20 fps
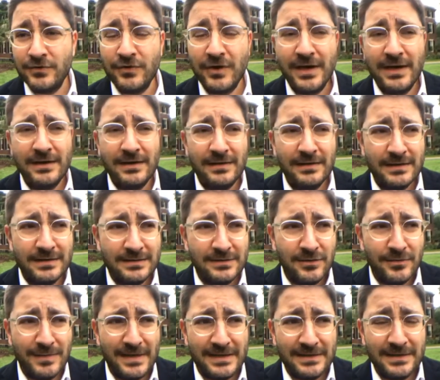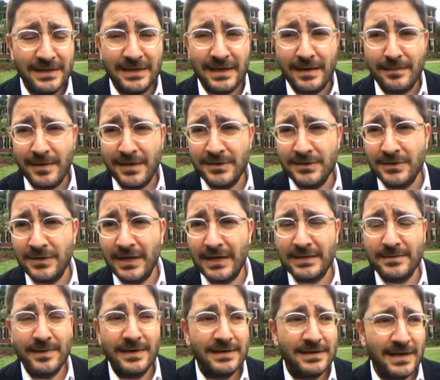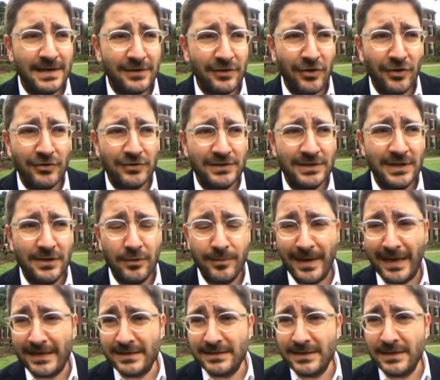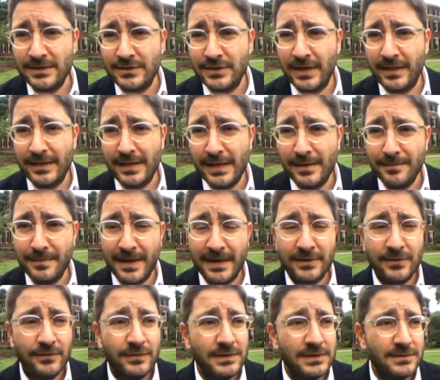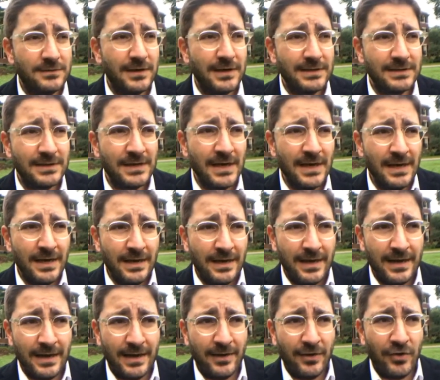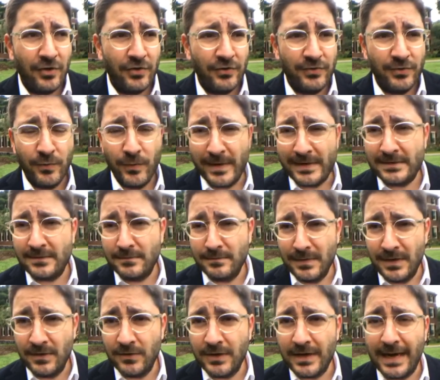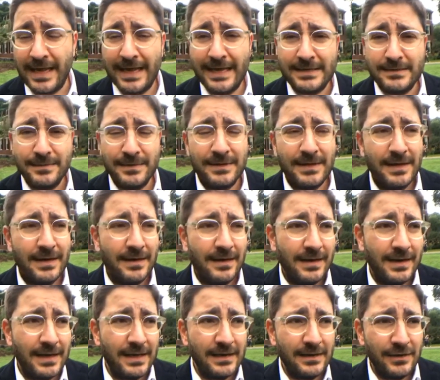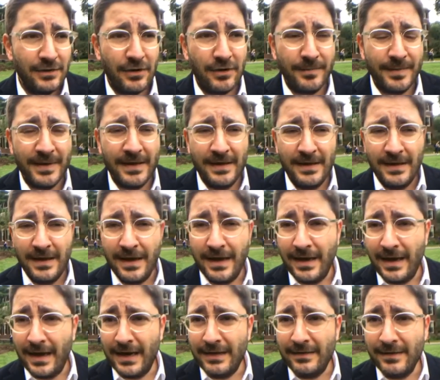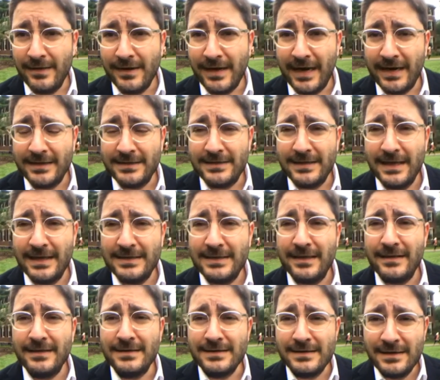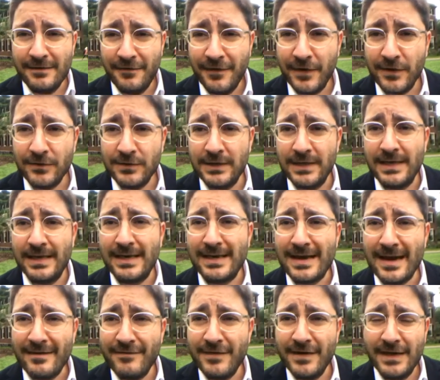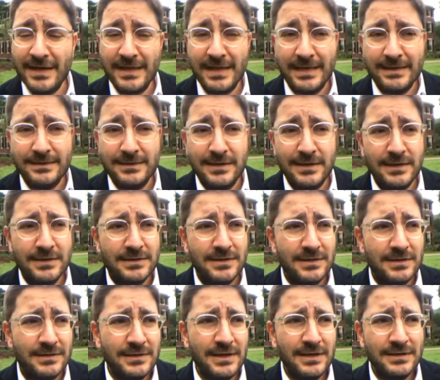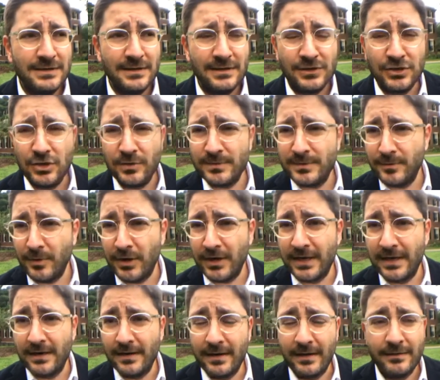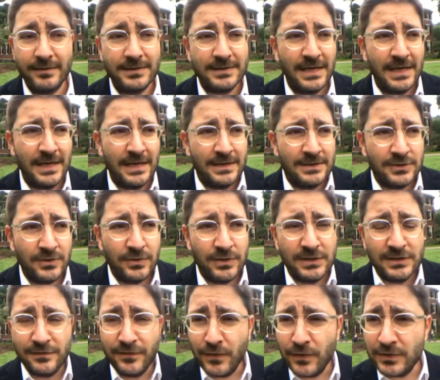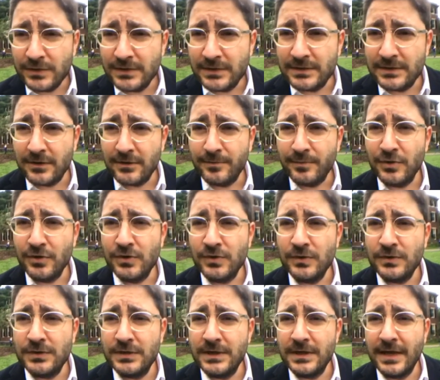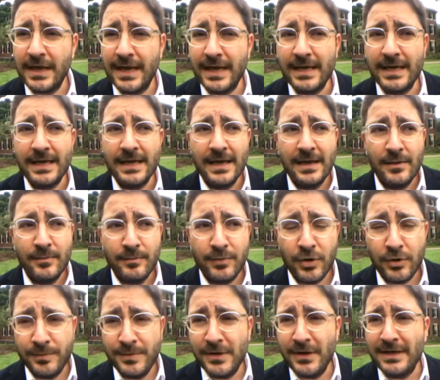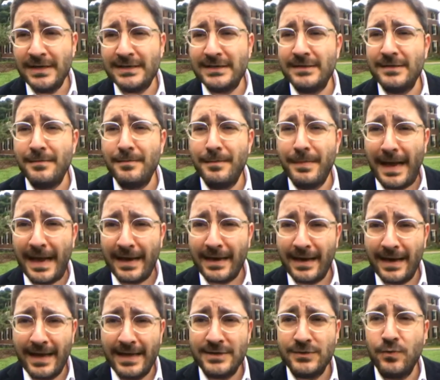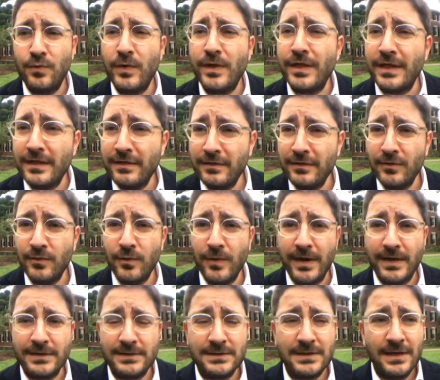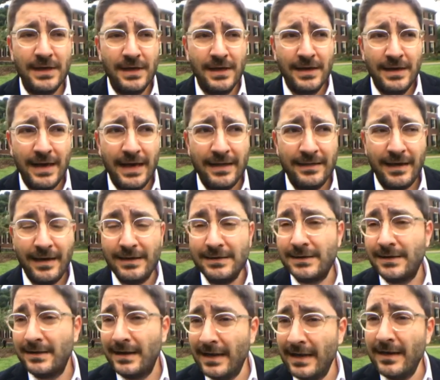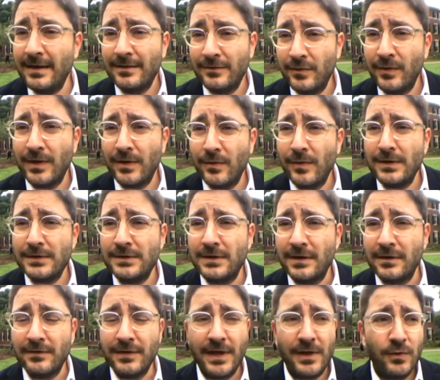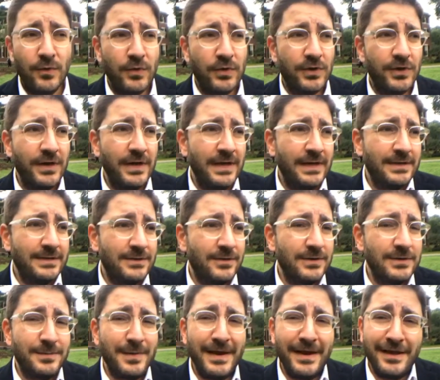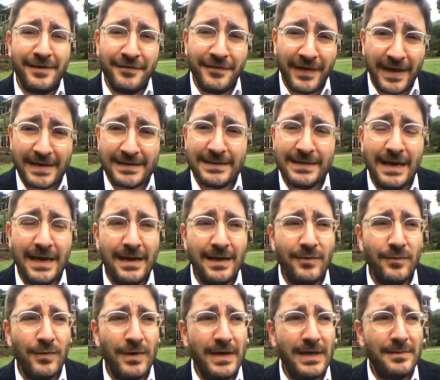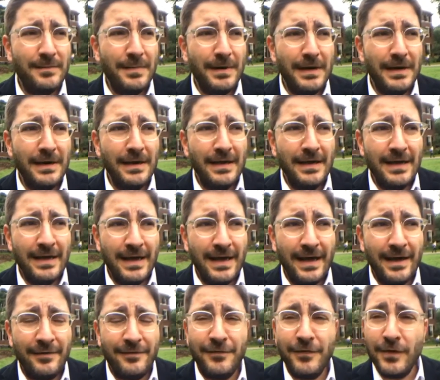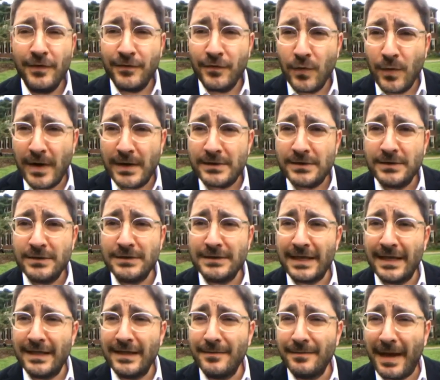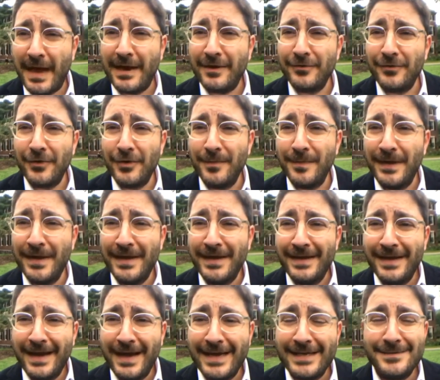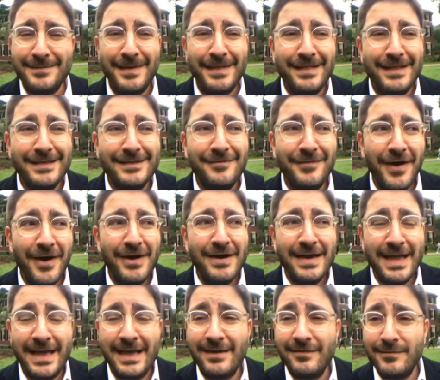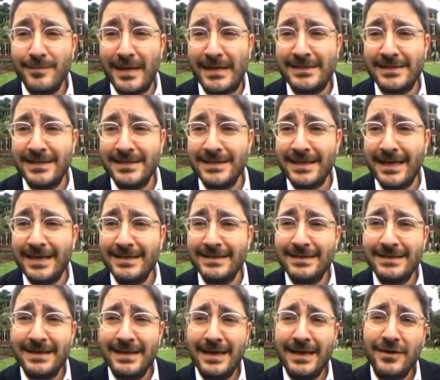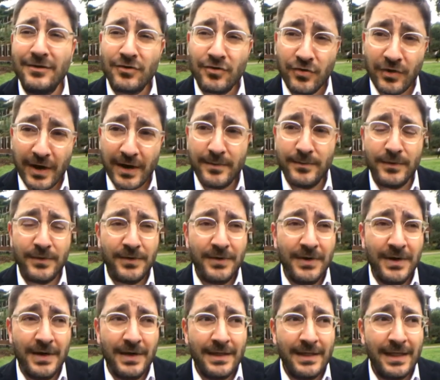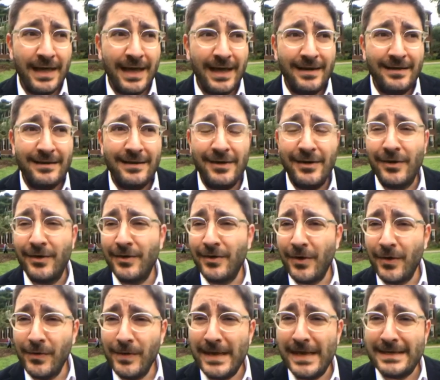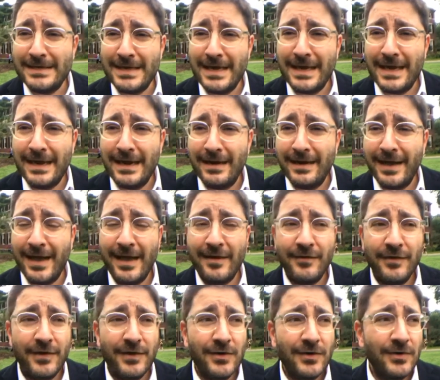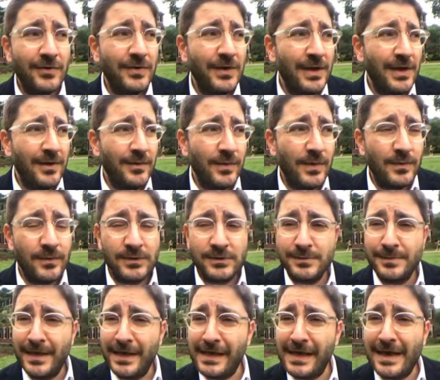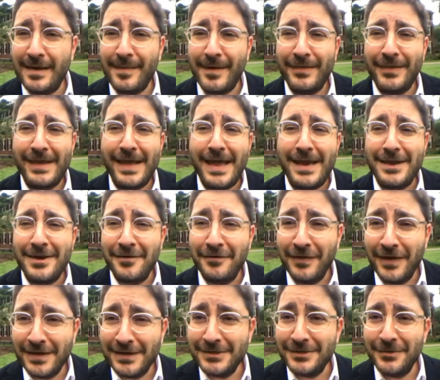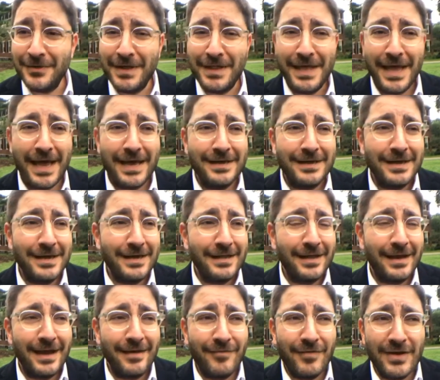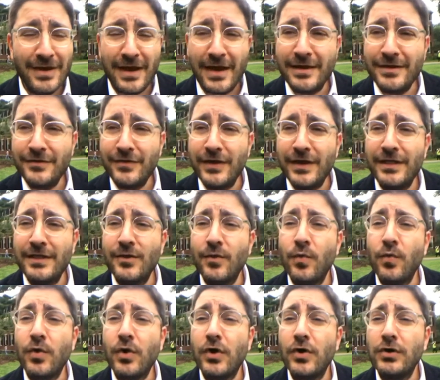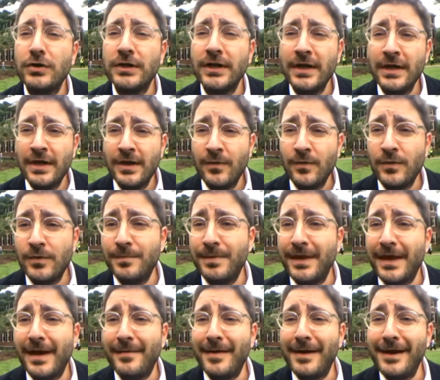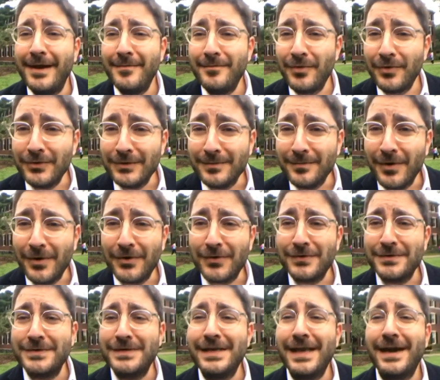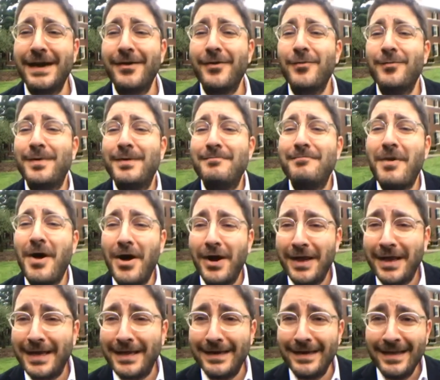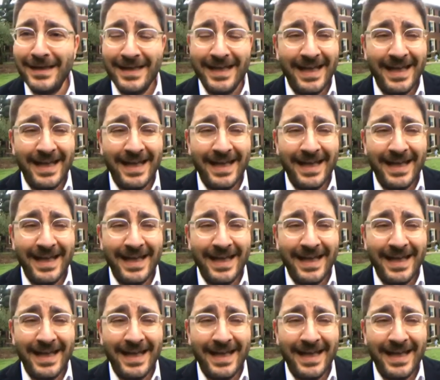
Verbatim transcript: trend in this domestic dimension has been technology, globalization, and the impact of these trends uh, on the Western middle class, particularly in Europe uh, and in the United States, and the difficulty in governing that change and the change in the jobs market and others. So these forces are producing a populist backlash within the West uh, that is leading to a questioning of that order. So it's been a fascinating week, but uh, full of questions, and the backdrop has been this very negative message. And it's incredible that, you know, only a decade and a half ago, we were speaking about the end of history, the idea that every country in the world would become a liberal democracy and an open market.